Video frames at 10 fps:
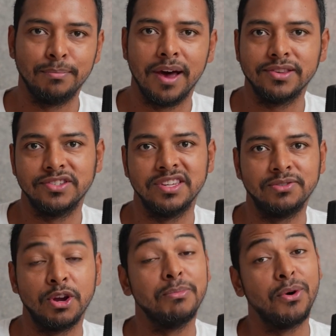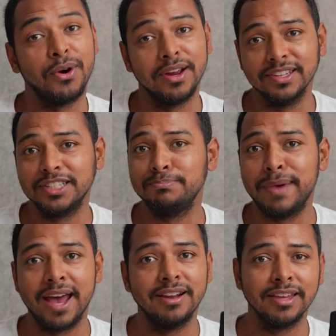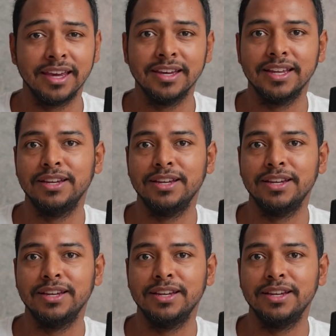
imposter syndrome, or at least battling it